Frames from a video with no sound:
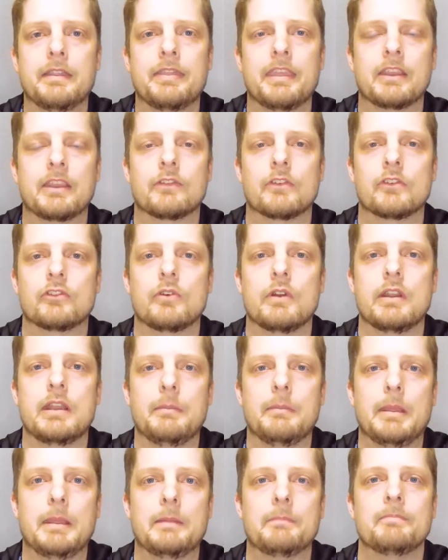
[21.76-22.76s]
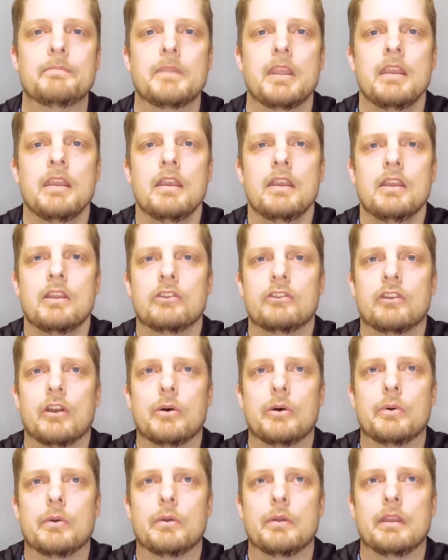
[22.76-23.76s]
Thanks for joining me.
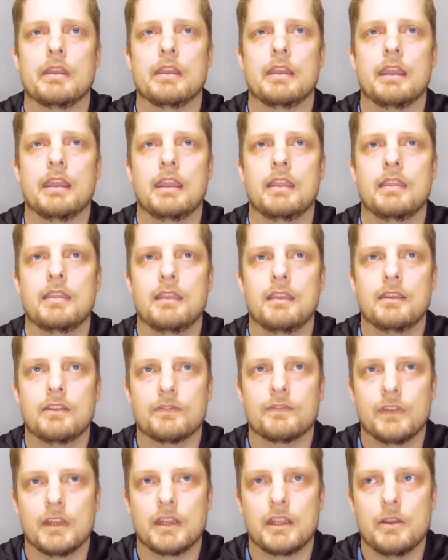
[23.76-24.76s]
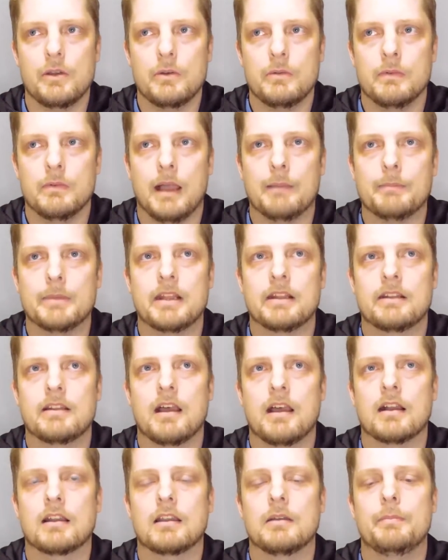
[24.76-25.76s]
So, in this video, I'm going to
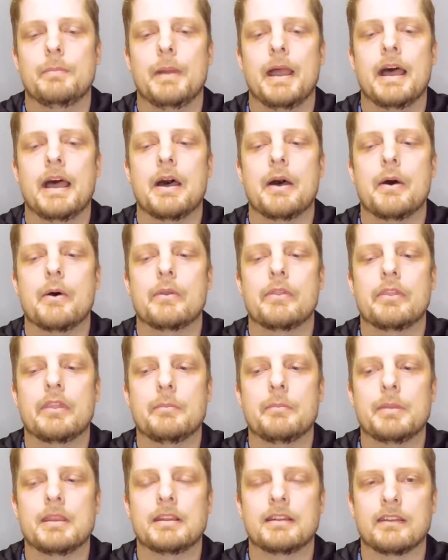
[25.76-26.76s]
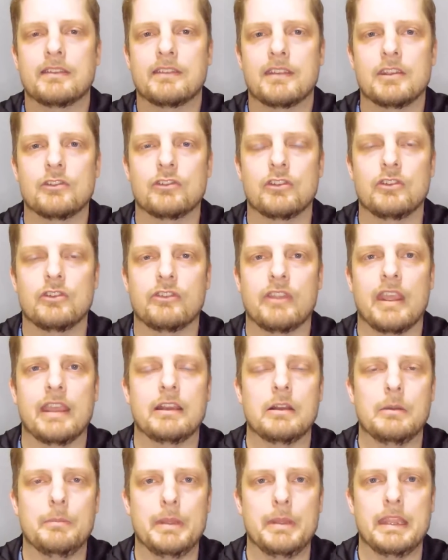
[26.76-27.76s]
talk about the big decisions
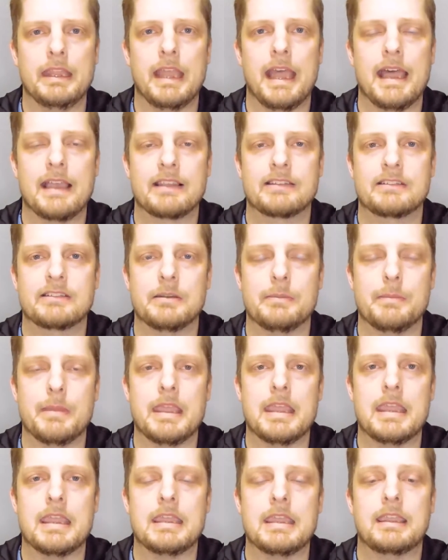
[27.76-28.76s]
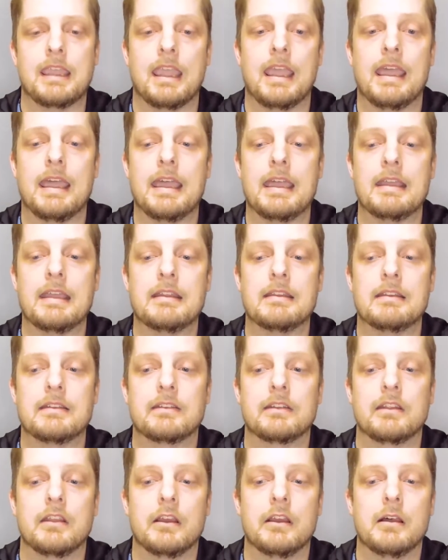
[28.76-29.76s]
that you're being asked to make
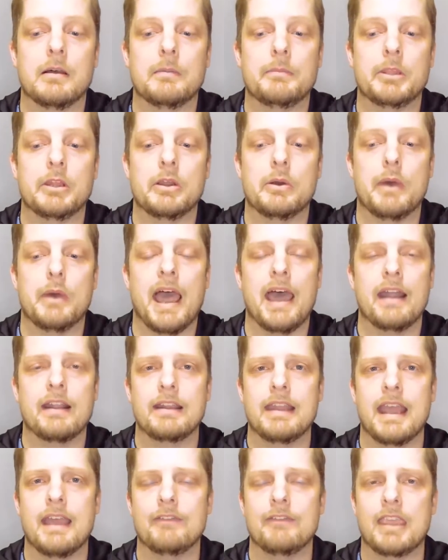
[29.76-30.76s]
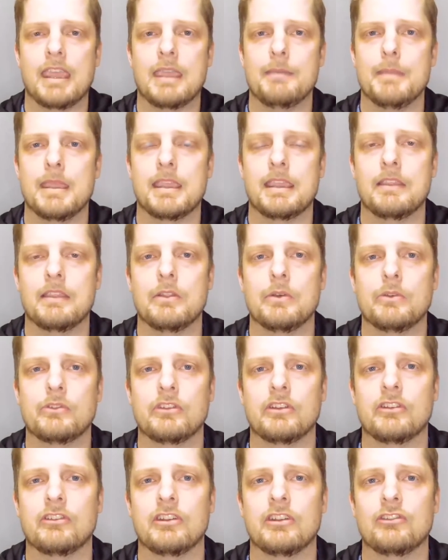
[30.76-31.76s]
and, how to navigate making
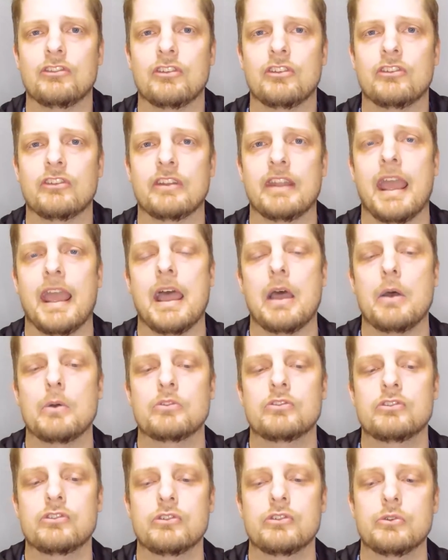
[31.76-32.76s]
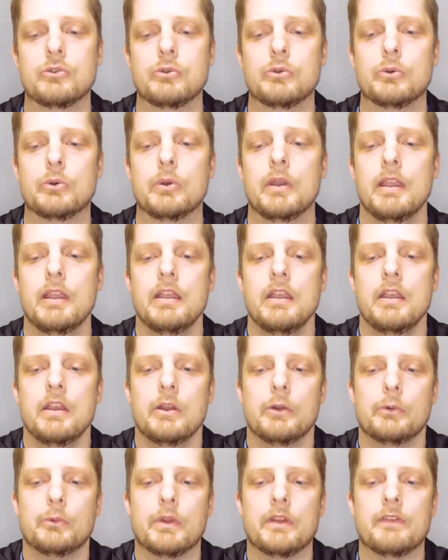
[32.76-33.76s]
those decisions and how to
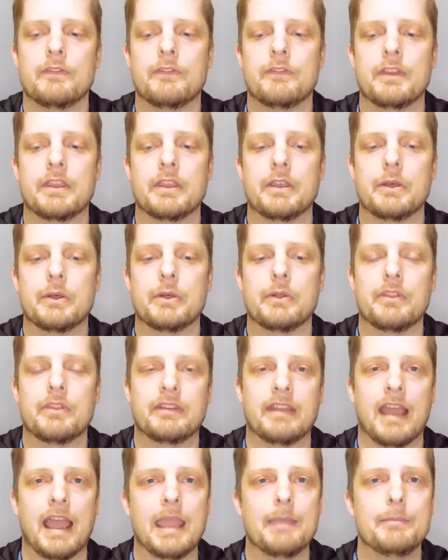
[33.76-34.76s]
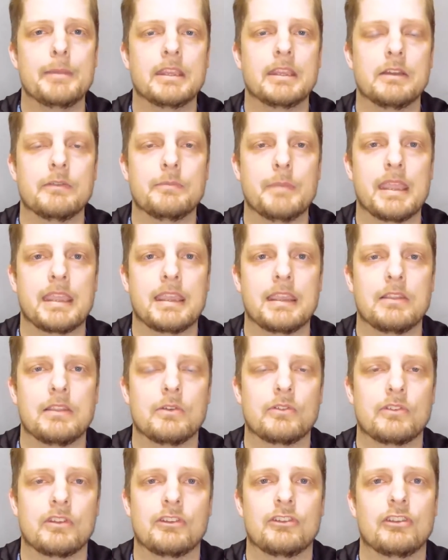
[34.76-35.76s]
reveal the timing of making
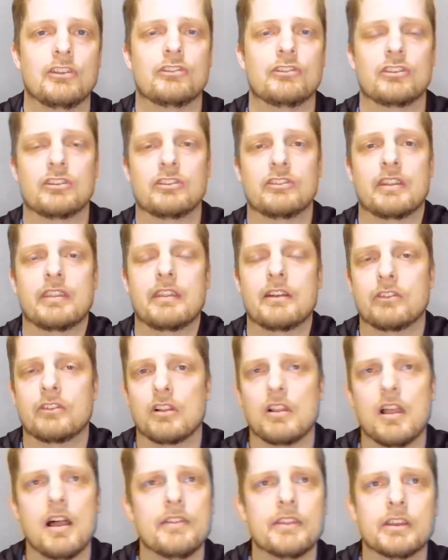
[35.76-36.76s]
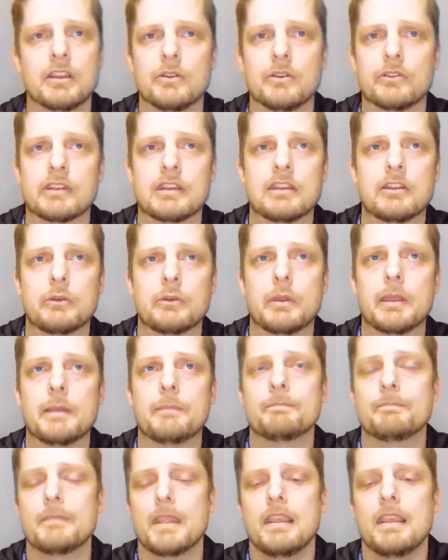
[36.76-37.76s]
those decisions. And there's a lot that goes into it.